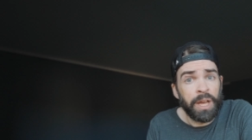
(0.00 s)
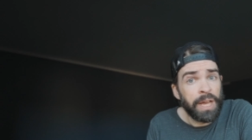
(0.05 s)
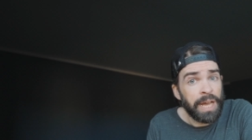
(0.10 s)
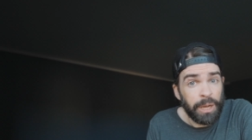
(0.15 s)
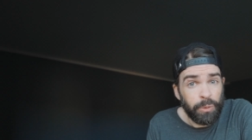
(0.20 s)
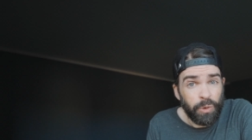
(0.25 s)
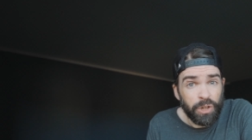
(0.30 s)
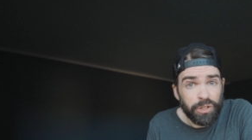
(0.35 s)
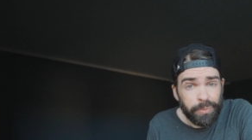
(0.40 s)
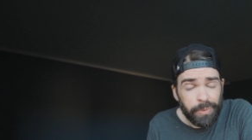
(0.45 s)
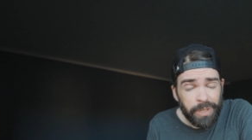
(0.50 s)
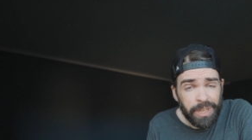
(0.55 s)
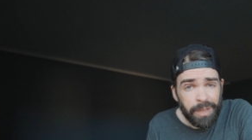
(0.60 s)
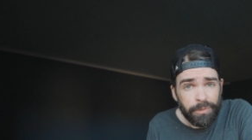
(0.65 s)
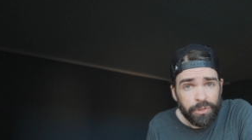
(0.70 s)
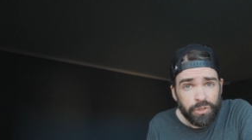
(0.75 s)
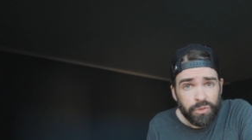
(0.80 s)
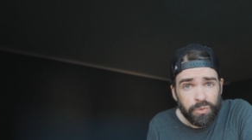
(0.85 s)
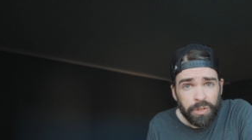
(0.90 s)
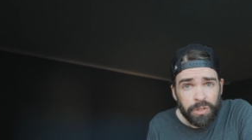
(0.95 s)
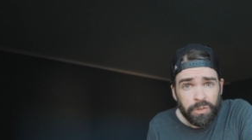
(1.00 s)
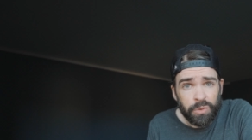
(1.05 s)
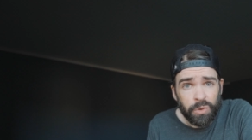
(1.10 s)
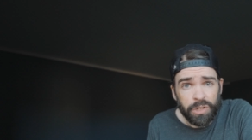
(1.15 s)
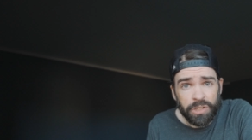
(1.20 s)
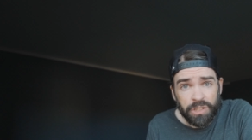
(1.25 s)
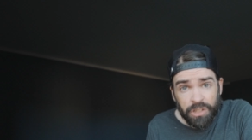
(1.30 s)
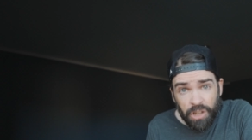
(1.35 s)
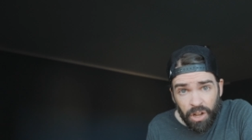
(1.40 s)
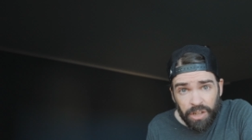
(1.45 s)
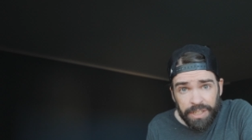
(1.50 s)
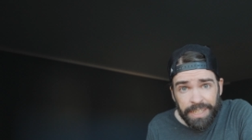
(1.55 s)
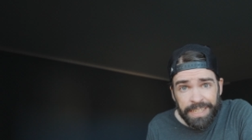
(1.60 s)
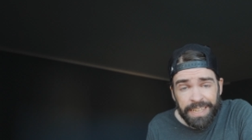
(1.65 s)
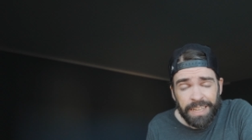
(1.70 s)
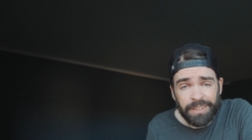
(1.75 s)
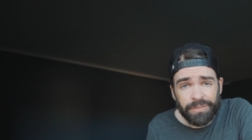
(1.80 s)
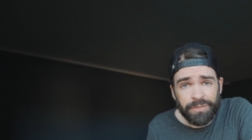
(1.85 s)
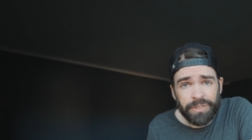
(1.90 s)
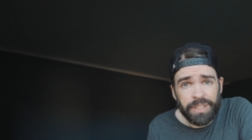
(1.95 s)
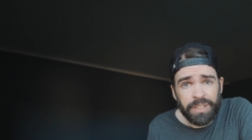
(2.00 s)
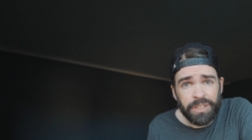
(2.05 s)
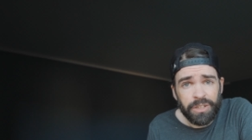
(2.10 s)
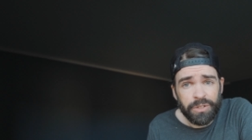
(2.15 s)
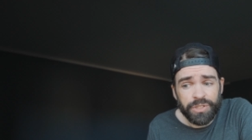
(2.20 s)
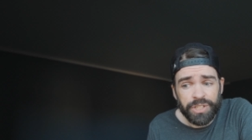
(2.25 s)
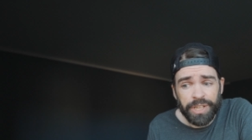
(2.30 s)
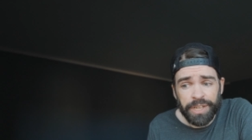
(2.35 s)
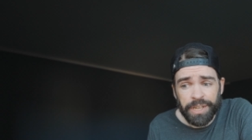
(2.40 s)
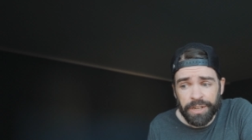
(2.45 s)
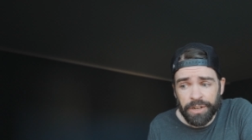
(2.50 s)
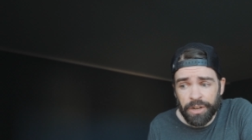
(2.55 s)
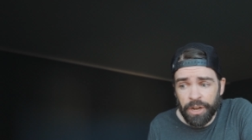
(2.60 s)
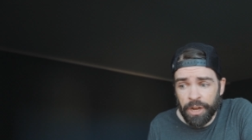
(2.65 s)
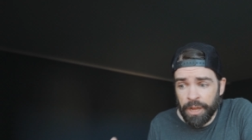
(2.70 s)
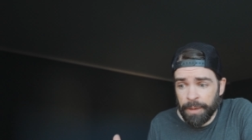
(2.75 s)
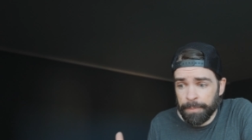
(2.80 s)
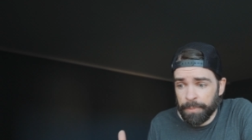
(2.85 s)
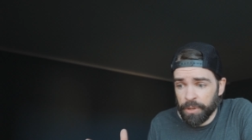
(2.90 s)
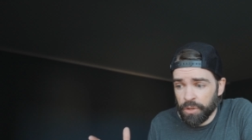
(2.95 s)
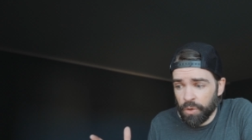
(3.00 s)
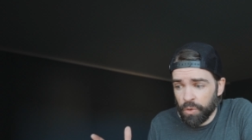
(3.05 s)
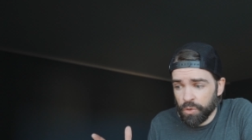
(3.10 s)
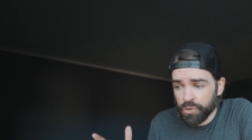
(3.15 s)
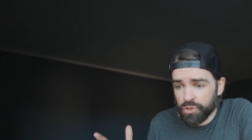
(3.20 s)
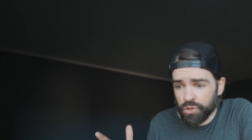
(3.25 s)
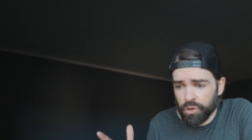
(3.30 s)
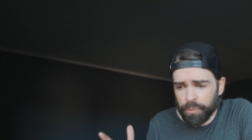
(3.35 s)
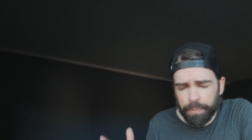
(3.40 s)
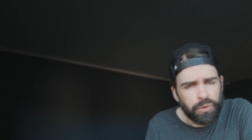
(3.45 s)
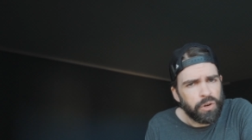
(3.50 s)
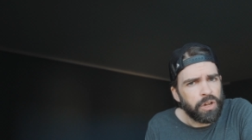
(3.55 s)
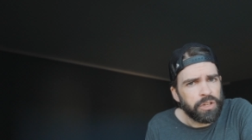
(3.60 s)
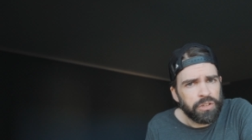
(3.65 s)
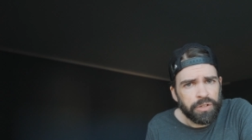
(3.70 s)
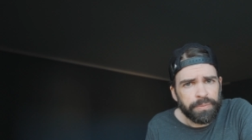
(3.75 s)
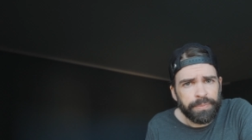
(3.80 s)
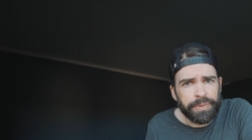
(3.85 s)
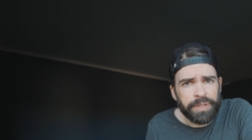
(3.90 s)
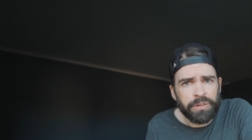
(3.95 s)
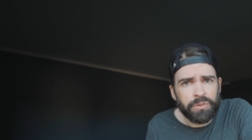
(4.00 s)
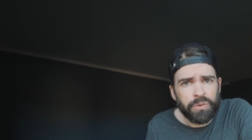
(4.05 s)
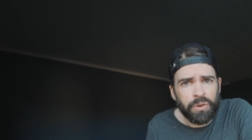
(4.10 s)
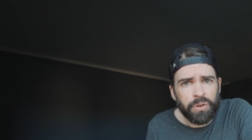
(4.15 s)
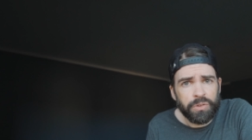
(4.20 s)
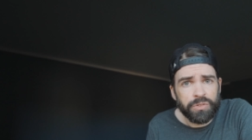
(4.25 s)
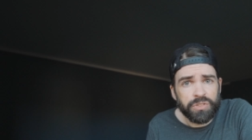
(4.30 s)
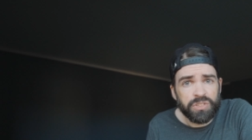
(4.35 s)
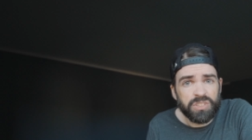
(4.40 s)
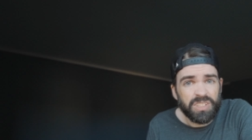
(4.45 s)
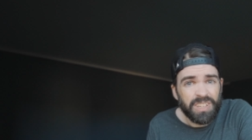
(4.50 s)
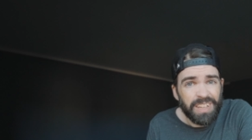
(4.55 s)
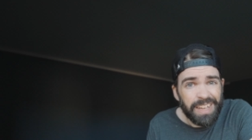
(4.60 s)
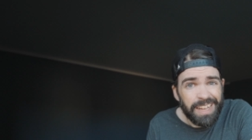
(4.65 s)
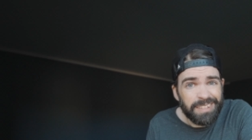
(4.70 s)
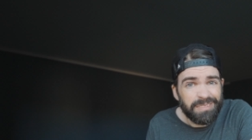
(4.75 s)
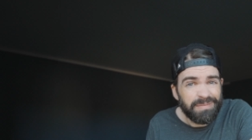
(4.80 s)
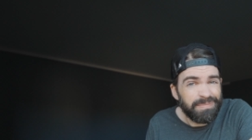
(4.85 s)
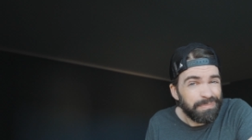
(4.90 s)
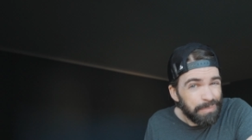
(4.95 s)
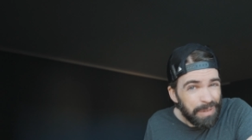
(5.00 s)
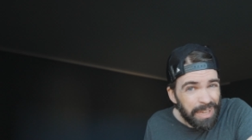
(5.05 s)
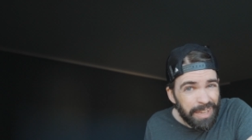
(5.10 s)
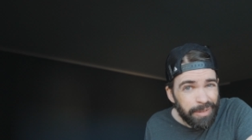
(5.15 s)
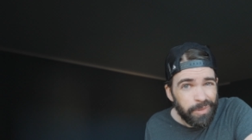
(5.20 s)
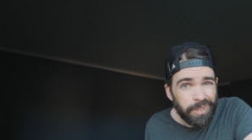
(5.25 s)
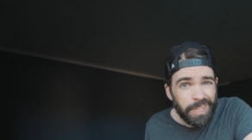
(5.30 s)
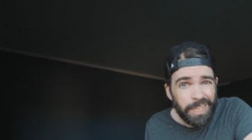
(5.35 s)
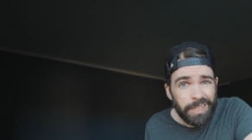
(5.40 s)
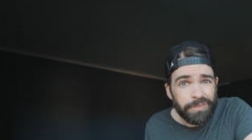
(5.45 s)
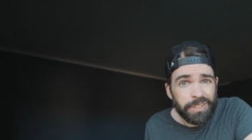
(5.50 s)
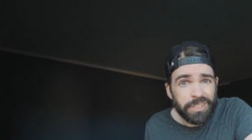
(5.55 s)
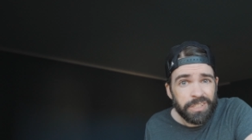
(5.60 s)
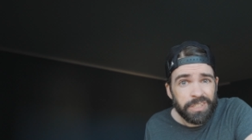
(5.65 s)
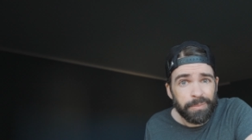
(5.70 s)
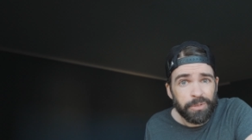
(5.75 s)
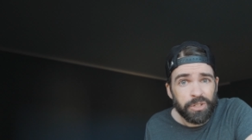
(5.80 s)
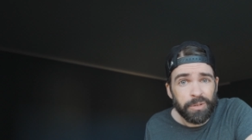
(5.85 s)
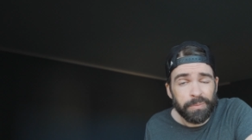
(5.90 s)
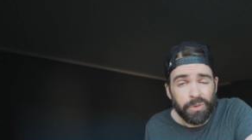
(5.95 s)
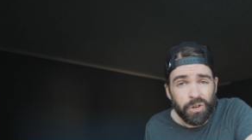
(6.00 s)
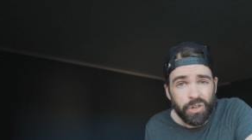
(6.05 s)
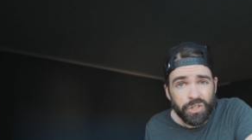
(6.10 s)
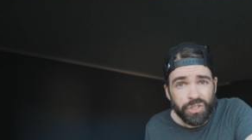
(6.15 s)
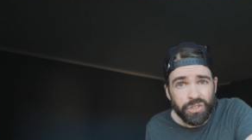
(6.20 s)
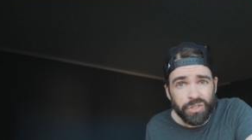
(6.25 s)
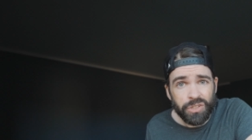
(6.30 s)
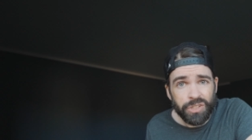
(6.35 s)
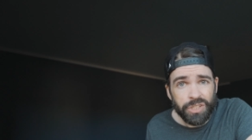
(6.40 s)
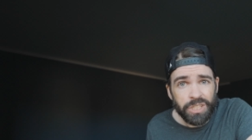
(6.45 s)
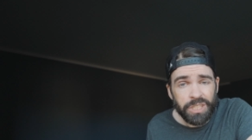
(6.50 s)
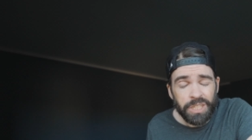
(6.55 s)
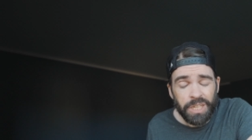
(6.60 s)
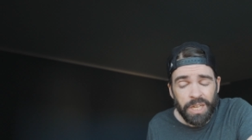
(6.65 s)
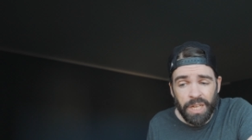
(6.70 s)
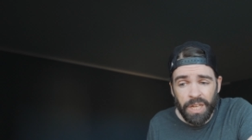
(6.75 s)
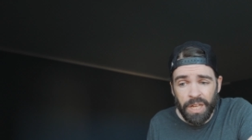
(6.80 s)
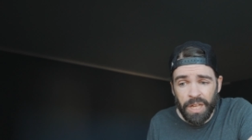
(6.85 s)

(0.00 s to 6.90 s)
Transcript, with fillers: I want to be able to record talking head videos here, but also product B-rolls and maybe even some commercials.